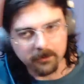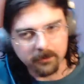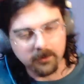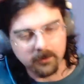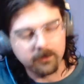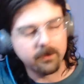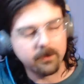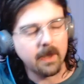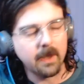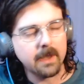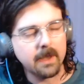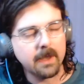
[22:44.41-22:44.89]
So
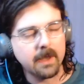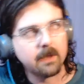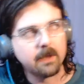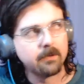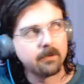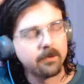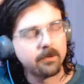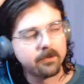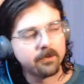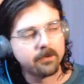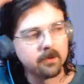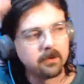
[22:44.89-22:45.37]
there's like kind
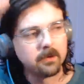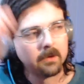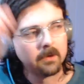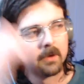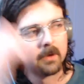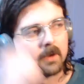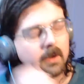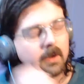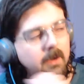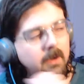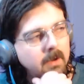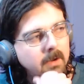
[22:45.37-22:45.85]
of this
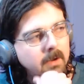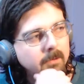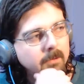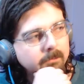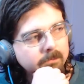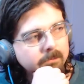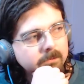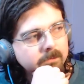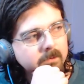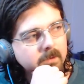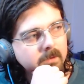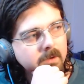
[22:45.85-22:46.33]
little,
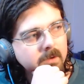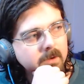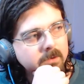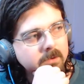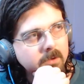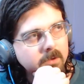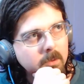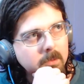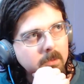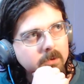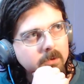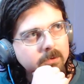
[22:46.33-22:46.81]

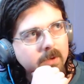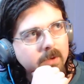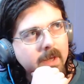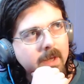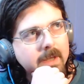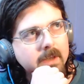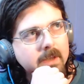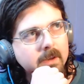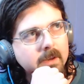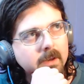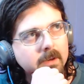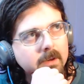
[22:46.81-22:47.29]
it's almost
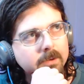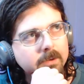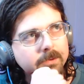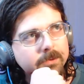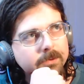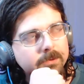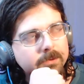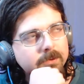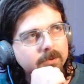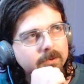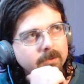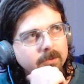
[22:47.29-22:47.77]
like
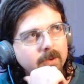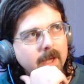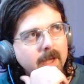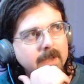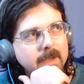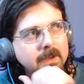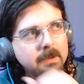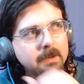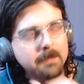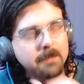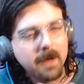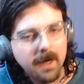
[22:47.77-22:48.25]

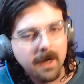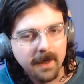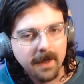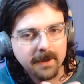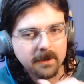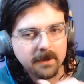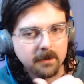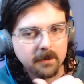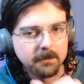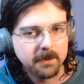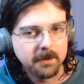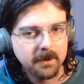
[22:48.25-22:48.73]
slightly
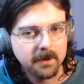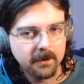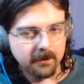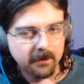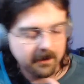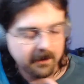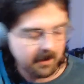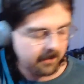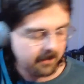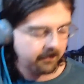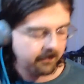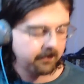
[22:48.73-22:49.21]
behind the
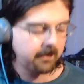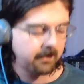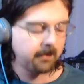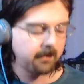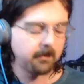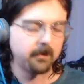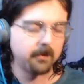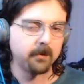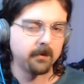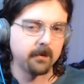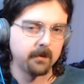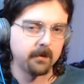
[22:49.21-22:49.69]
beat kind of thing,
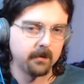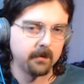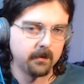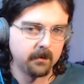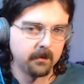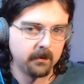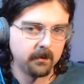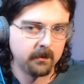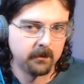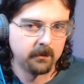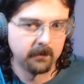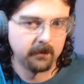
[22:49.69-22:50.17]
where
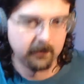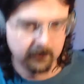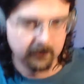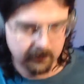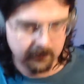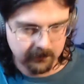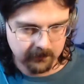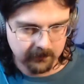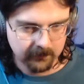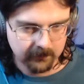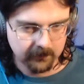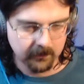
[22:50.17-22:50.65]

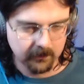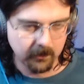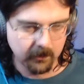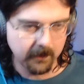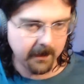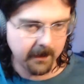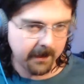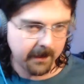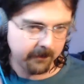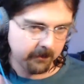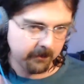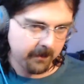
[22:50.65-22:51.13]

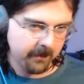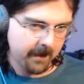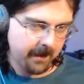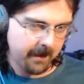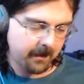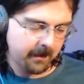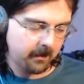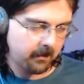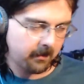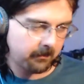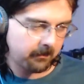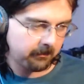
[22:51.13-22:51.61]
that
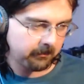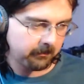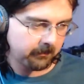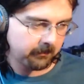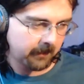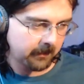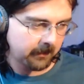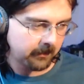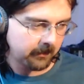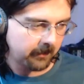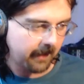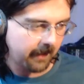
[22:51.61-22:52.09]

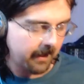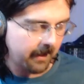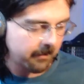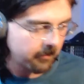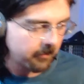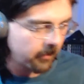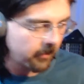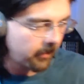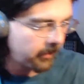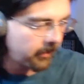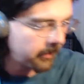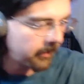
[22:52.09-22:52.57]
little
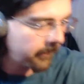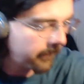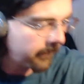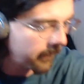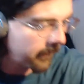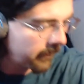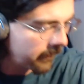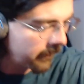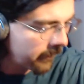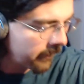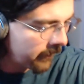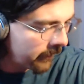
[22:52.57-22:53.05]
hammer on in
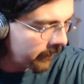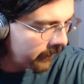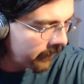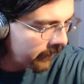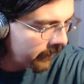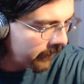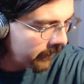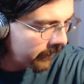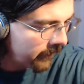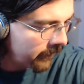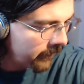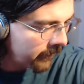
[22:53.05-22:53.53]
there
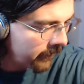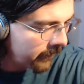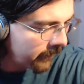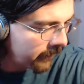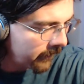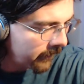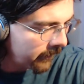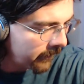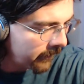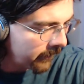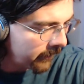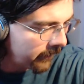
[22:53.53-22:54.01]

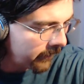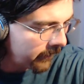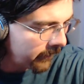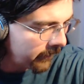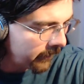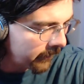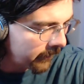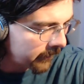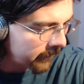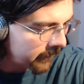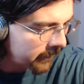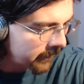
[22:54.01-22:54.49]

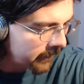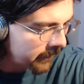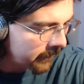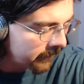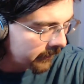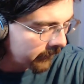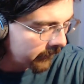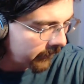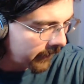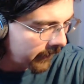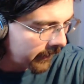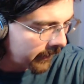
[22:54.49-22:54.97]
at the
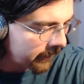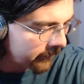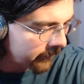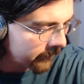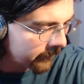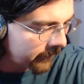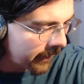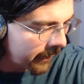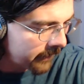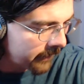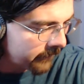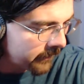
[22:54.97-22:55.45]
end of that
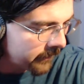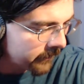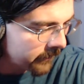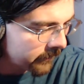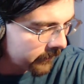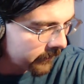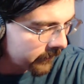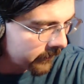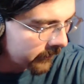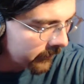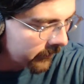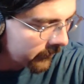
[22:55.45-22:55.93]
is kind of
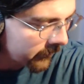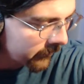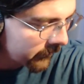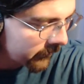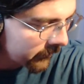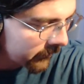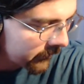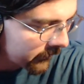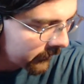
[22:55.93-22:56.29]
interesting.